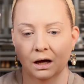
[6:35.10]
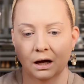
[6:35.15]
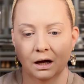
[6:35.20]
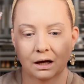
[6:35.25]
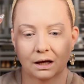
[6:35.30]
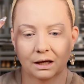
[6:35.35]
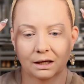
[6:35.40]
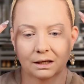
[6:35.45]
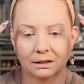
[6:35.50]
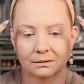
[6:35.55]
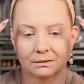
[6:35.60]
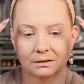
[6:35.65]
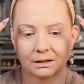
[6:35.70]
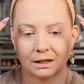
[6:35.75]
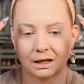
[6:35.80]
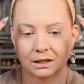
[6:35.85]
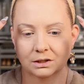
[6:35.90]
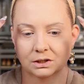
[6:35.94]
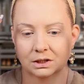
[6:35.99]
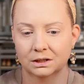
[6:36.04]
I
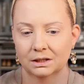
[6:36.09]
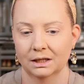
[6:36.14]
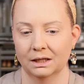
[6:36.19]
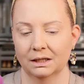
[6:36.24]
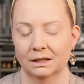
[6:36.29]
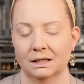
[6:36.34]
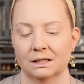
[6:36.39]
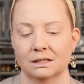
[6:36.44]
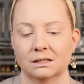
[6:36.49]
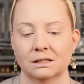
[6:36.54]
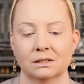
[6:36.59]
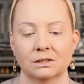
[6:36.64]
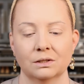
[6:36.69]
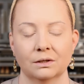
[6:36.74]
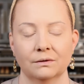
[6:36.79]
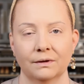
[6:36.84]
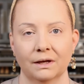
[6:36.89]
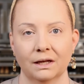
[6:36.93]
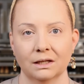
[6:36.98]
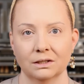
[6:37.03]
actually like this. So
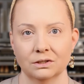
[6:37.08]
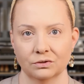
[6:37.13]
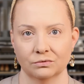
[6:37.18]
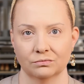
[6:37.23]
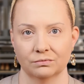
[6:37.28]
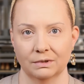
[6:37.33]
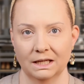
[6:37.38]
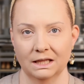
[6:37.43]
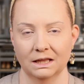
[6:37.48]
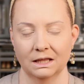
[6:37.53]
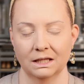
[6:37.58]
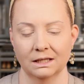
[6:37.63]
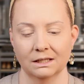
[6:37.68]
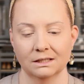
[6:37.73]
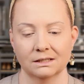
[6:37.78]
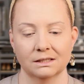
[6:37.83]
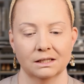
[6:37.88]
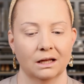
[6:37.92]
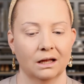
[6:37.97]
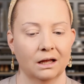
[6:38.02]
if I had to rate
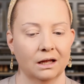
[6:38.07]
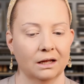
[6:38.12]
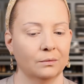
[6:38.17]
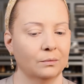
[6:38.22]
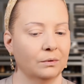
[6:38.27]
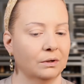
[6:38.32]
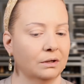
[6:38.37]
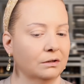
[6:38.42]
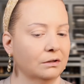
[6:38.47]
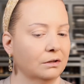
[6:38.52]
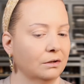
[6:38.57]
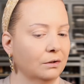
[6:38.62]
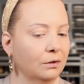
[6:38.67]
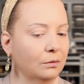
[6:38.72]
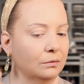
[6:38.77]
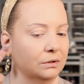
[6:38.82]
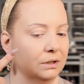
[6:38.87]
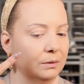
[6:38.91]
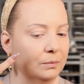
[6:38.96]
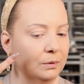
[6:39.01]
this, I would
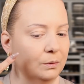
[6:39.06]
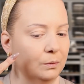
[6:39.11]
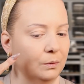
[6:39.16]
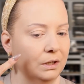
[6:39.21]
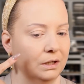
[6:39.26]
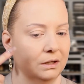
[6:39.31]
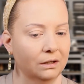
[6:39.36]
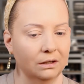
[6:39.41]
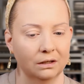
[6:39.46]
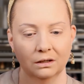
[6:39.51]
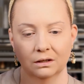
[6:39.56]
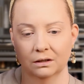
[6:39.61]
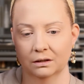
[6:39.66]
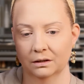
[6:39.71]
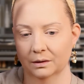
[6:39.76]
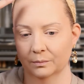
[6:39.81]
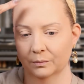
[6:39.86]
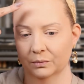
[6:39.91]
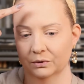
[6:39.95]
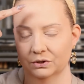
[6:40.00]
go number 1,
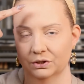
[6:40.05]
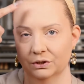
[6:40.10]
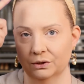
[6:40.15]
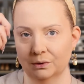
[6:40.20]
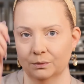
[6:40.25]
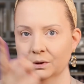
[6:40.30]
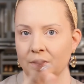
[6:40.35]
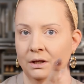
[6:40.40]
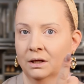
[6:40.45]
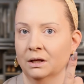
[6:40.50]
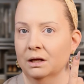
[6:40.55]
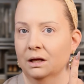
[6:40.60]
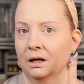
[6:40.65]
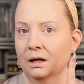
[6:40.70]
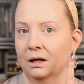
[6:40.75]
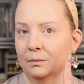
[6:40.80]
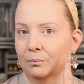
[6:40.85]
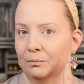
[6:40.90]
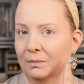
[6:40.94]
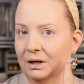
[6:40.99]
number 2,
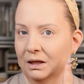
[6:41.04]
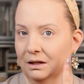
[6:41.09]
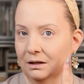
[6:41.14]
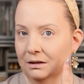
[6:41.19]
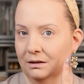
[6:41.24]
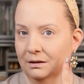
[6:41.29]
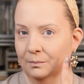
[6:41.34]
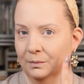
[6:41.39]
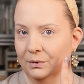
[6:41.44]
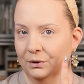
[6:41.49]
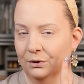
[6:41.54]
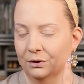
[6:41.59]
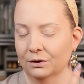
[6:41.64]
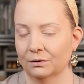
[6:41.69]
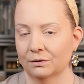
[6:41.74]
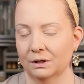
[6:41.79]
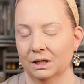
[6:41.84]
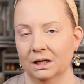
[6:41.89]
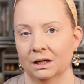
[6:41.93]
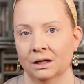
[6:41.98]
and method number
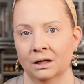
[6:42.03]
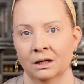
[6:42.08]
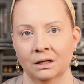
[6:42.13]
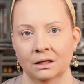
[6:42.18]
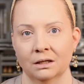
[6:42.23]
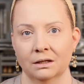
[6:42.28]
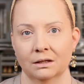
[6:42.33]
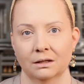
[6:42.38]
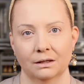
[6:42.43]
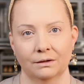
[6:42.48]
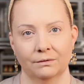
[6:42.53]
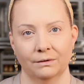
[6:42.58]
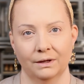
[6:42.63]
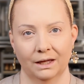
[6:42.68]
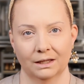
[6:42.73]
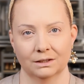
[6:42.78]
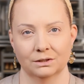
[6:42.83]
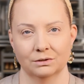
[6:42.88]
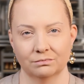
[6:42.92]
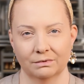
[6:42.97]
3. If I
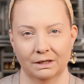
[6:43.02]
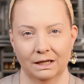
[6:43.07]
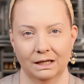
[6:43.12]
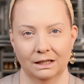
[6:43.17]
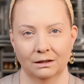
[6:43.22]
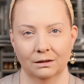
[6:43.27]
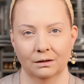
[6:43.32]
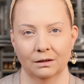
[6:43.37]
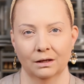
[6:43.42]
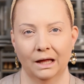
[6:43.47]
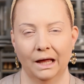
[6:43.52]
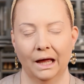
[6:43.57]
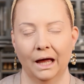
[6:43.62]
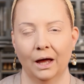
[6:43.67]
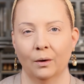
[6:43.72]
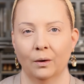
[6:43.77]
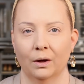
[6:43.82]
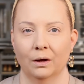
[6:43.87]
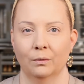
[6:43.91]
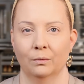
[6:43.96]
had to rate
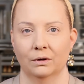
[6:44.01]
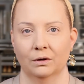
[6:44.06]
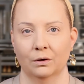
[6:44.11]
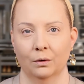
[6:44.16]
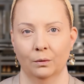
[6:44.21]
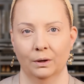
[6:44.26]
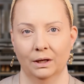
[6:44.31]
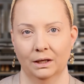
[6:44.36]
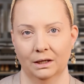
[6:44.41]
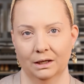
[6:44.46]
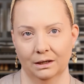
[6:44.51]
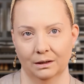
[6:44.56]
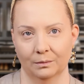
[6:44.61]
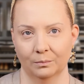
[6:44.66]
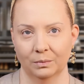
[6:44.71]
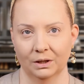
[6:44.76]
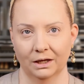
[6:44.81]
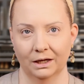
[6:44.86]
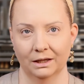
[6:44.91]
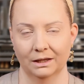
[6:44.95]
how I would go in and
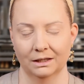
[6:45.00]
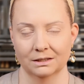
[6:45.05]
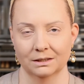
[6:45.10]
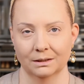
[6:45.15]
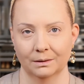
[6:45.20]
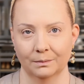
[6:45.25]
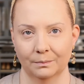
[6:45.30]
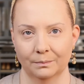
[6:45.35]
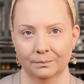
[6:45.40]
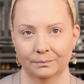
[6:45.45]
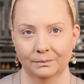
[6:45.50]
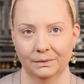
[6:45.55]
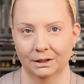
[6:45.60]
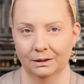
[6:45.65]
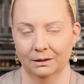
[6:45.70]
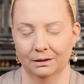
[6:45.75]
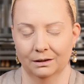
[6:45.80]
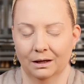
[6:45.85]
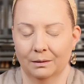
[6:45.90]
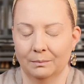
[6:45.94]
apply this
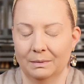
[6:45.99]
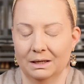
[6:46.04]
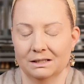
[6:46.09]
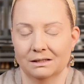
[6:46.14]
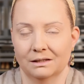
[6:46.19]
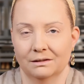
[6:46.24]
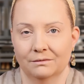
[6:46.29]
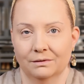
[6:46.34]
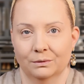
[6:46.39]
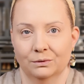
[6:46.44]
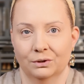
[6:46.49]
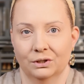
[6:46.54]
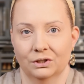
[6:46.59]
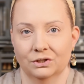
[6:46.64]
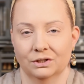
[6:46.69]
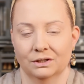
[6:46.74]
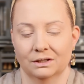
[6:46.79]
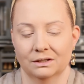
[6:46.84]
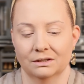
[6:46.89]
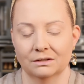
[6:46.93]
amazing
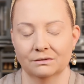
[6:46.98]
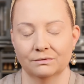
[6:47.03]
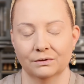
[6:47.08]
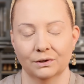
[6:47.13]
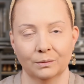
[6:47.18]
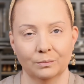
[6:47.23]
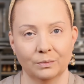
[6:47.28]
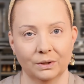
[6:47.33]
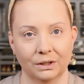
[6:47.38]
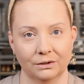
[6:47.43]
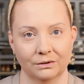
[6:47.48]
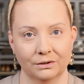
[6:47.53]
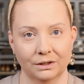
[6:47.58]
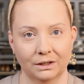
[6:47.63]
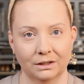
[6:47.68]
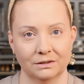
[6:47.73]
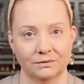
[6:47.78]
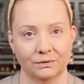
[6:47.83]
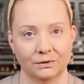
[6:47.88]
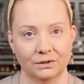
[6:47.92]
foundation. This is very
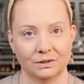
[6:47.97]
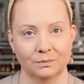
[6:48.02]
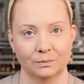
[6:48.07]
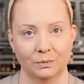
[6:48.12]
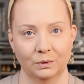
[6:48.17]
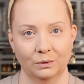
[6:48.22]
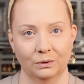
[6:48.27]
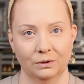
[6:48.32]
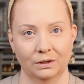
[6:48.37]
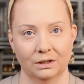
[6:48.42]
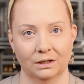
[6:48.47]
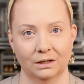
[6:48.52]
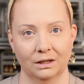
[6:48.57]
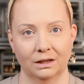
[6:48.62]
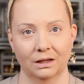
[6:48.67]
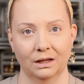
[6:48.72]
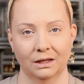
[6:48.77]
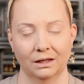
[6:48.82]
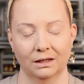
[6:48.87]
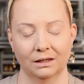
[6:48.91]
buttery, it's very smooth, and
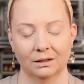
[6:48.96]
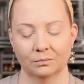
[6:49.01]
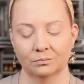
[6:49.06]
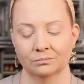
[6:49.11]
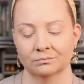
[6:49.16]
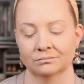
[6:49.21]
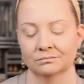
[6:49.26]
I like it.